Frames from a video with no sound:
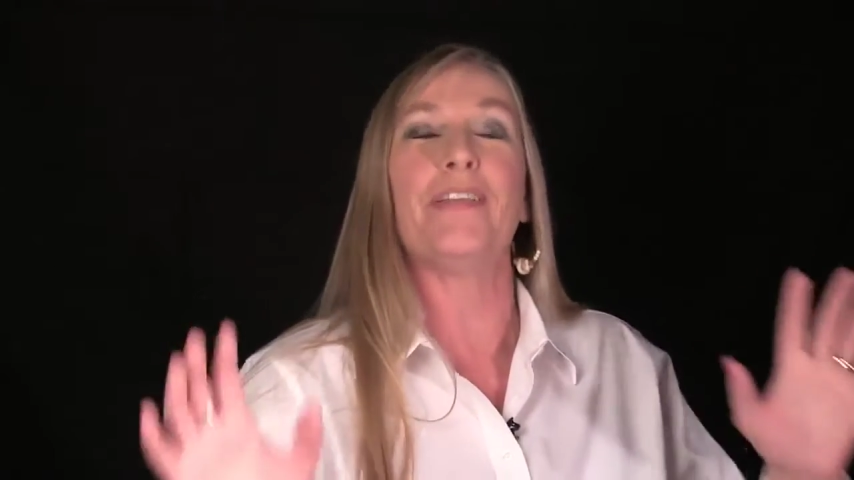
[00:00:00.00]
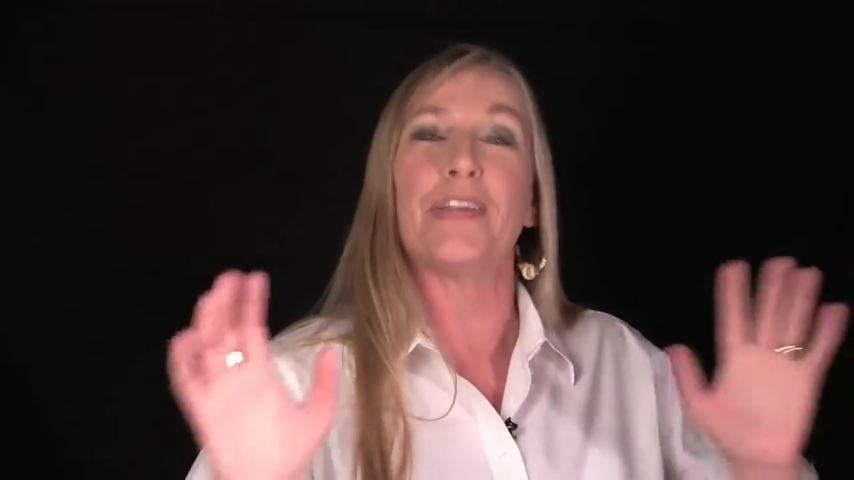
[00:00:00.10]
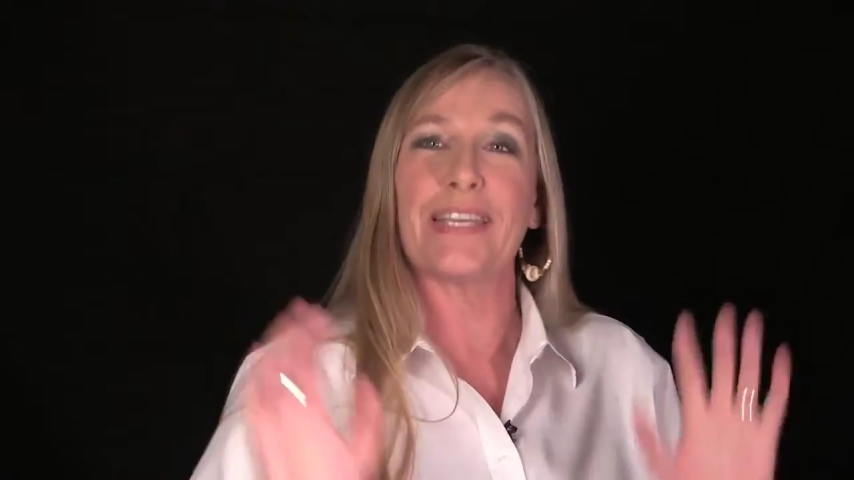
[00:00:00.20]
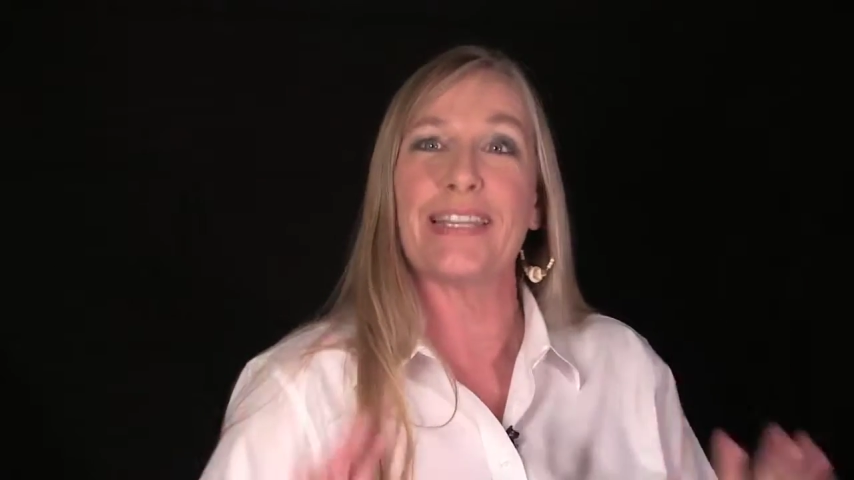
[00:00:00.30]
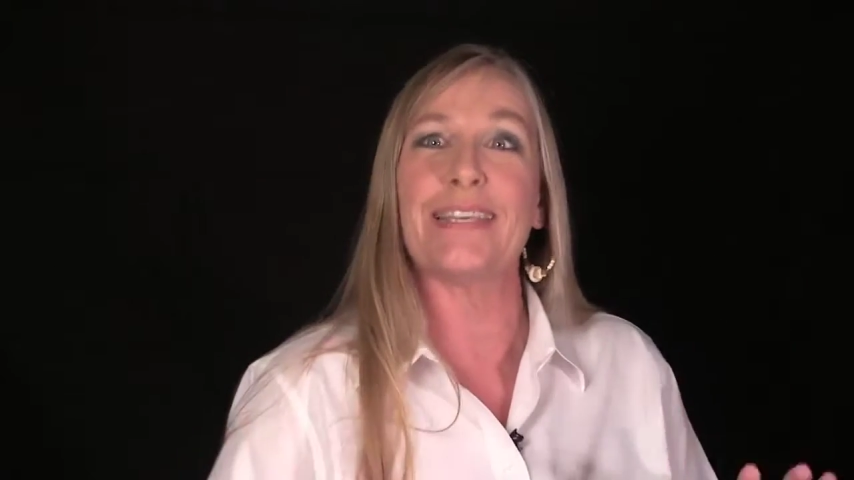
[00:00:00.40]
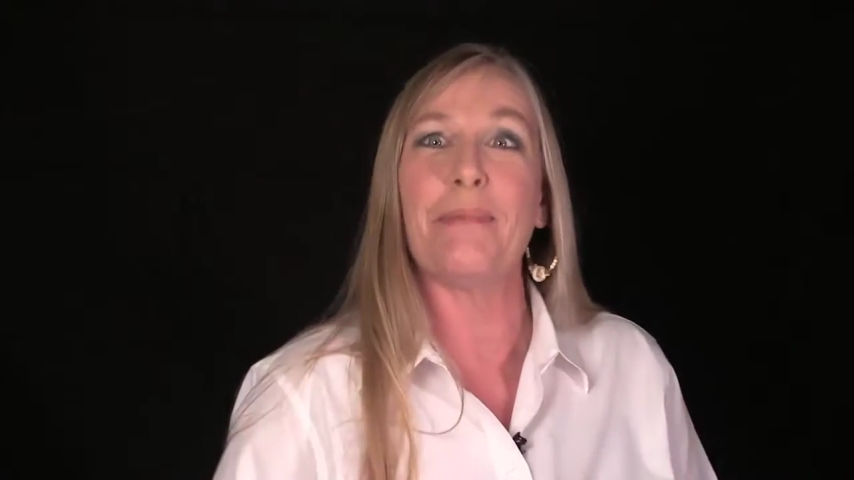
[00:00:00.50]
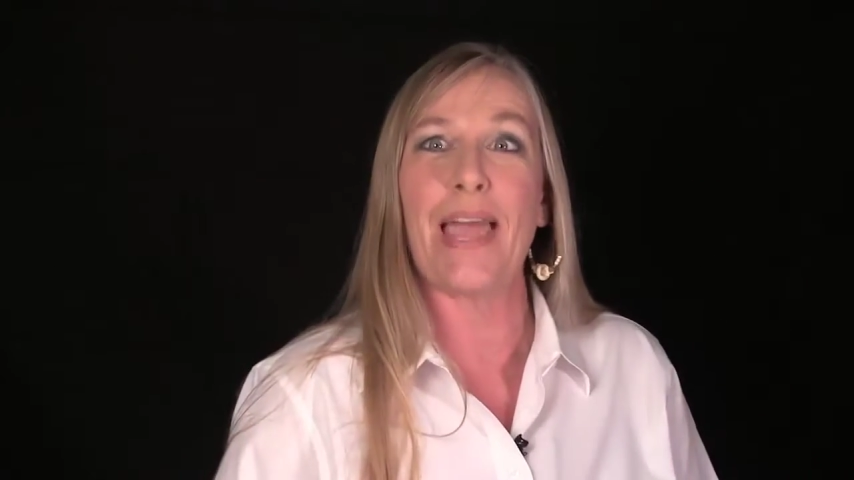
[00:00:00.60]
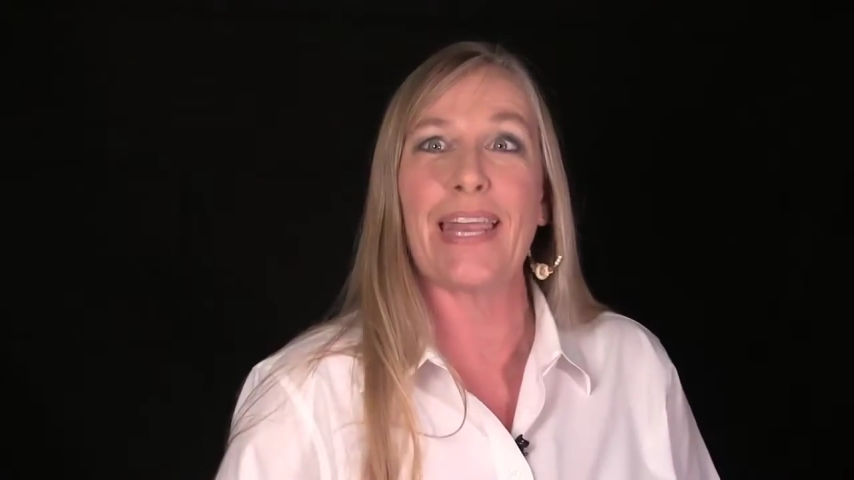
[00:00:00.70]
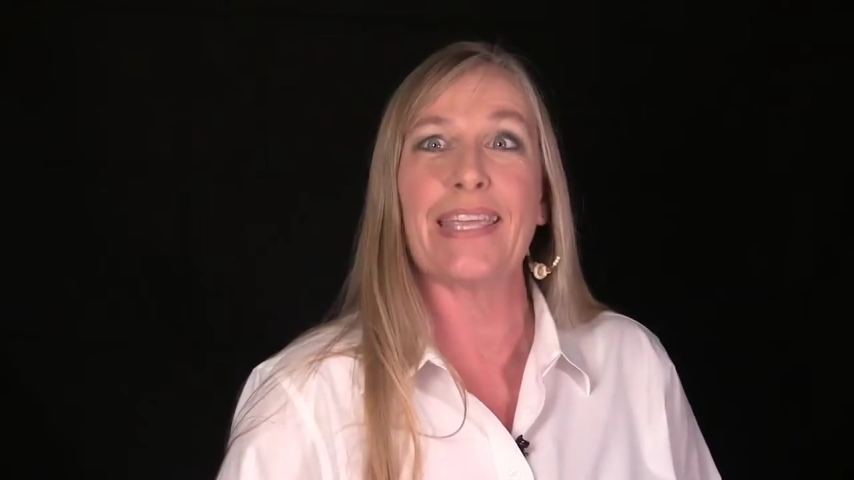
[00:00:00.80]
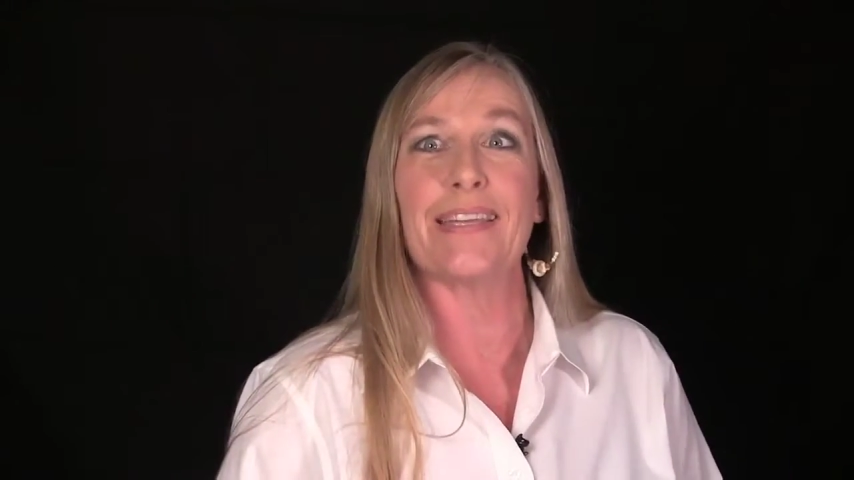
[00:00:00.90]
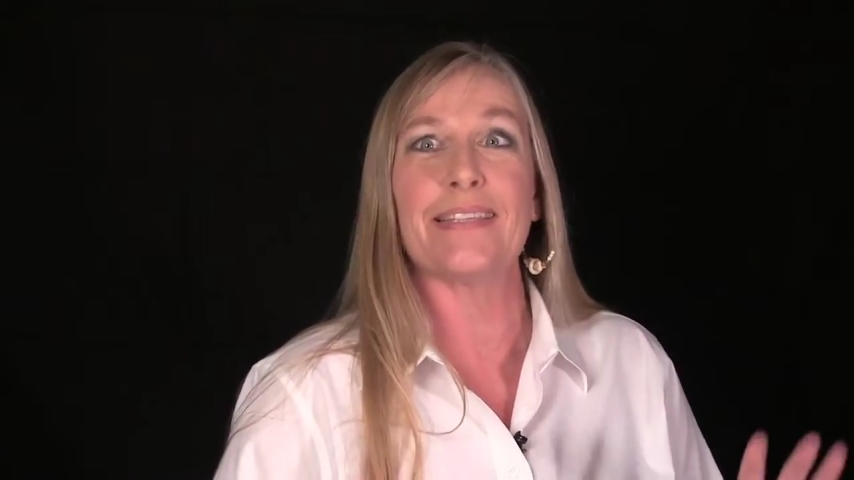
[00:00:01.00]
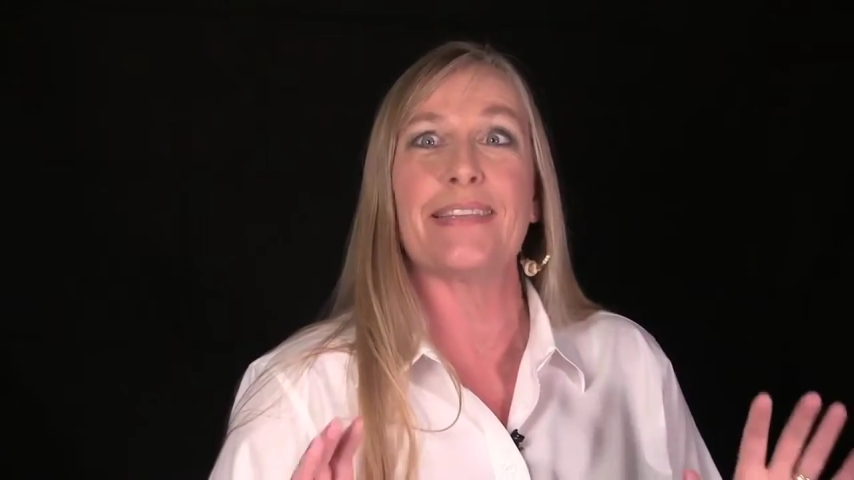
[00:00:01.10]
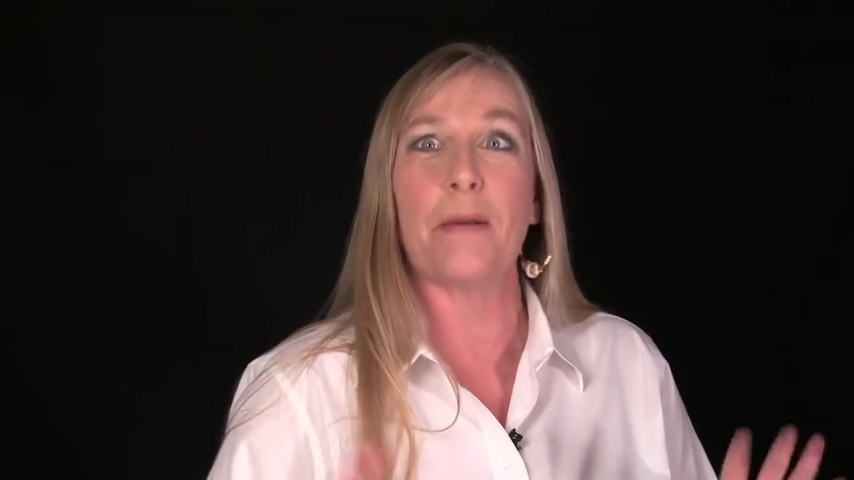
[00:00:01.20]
look at the mannequins,